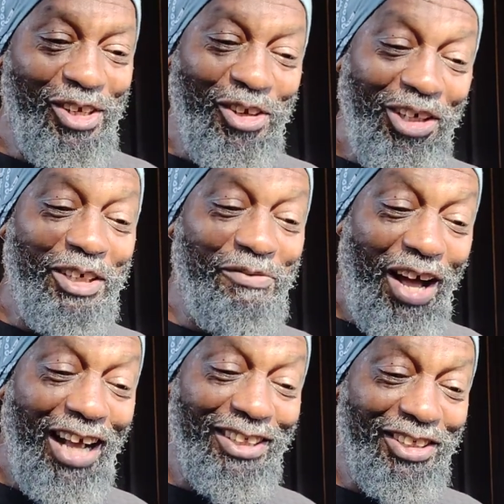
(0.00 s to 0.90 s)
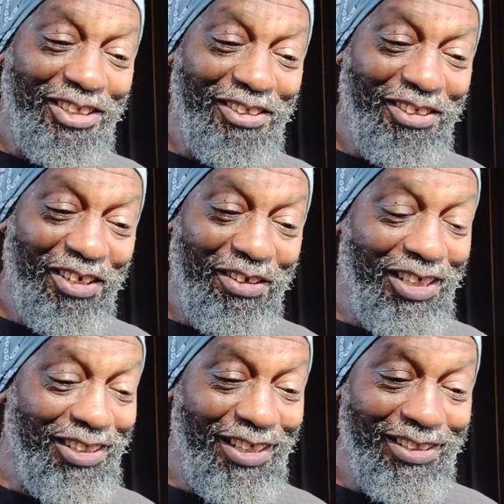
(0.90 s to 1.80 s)
Good advice. You know,
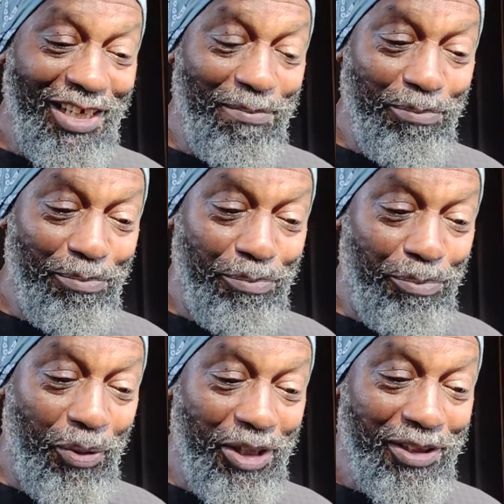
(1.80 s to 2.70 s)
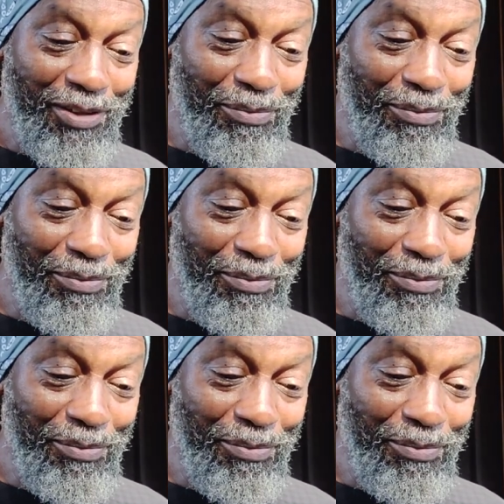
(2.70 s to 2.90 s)
he's not saying blank